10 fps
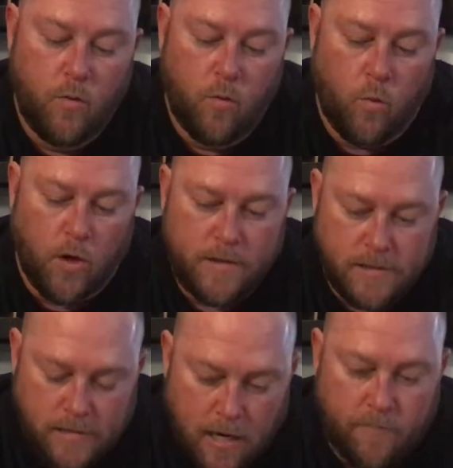What
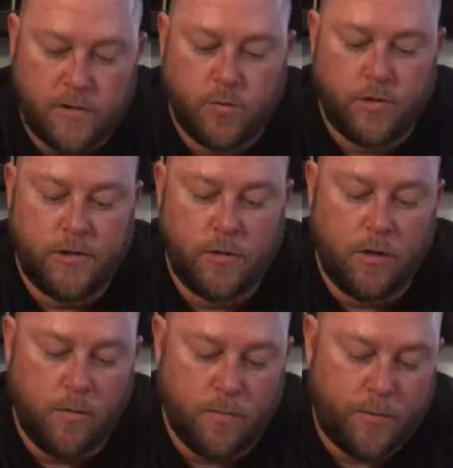this coverage will
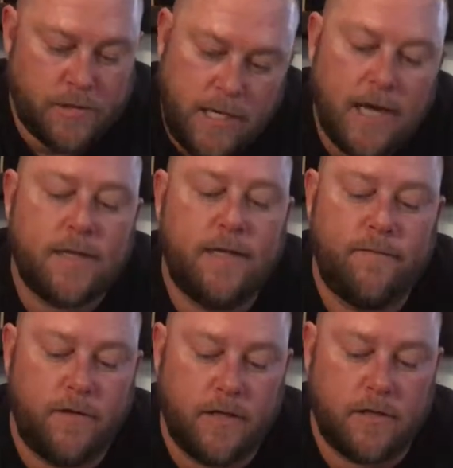do, it will protect the
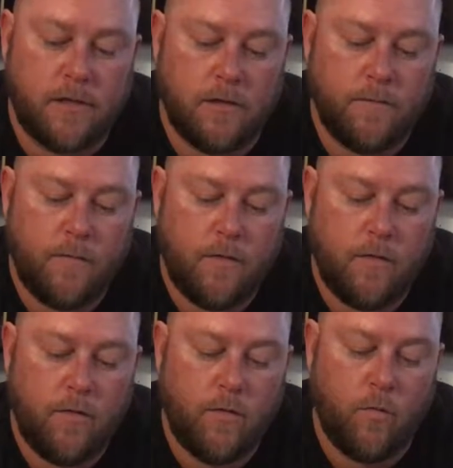vehicle
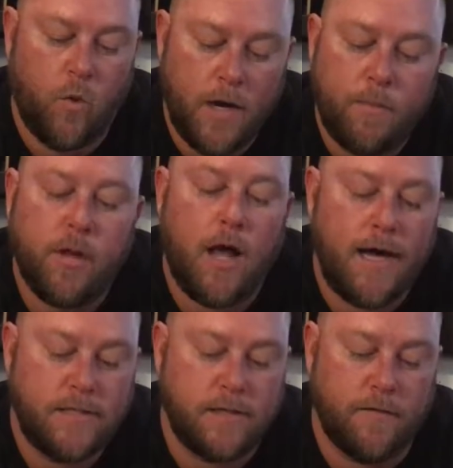when
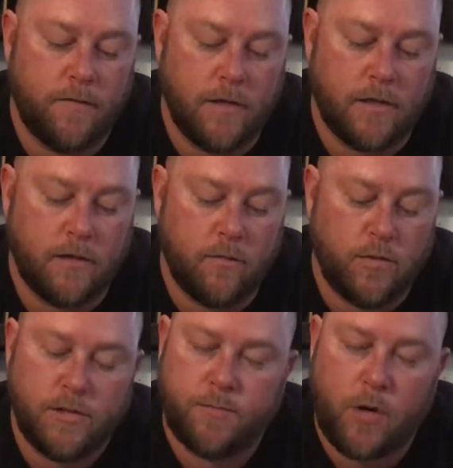applied to the vehicle,
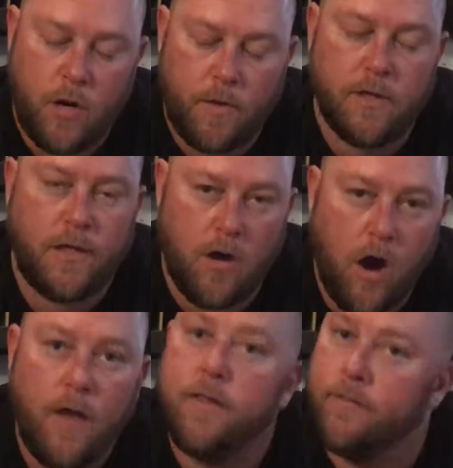which is permanently
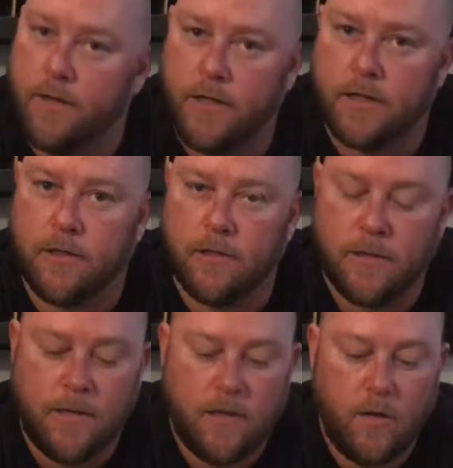on the vehicle
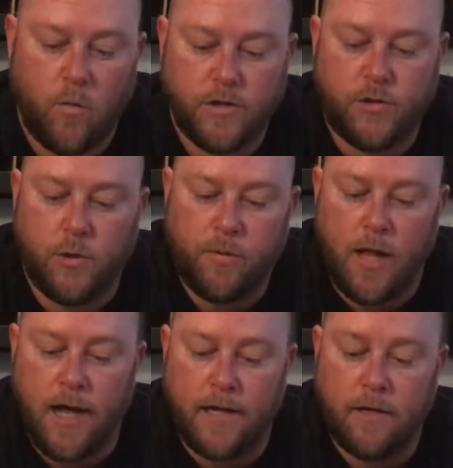once you
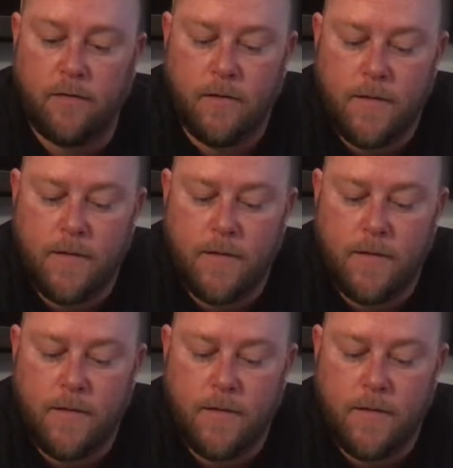apply it,